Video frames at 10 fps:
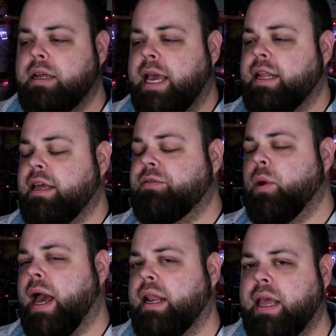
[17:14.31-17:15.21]
And if
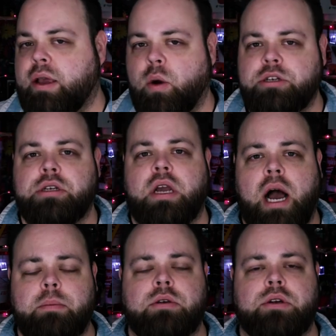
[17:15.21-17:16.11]
you had a question,
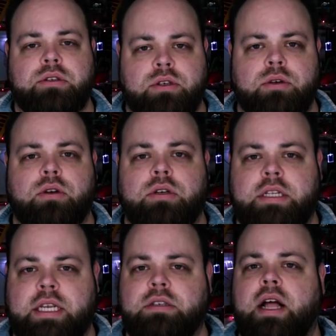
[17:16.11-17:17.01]
comment, or concern during
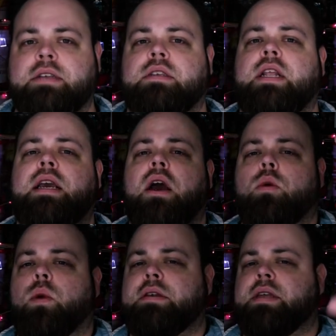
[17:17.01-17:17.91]
today's class today,
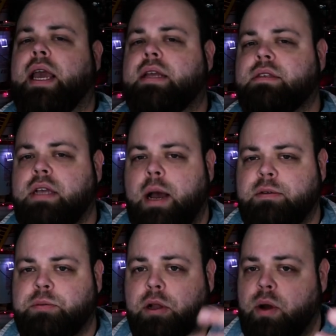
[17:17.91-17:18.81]
raise the hands in the
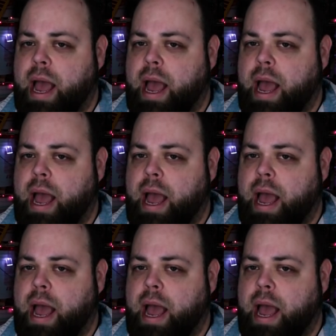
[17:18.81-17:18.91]
comments below.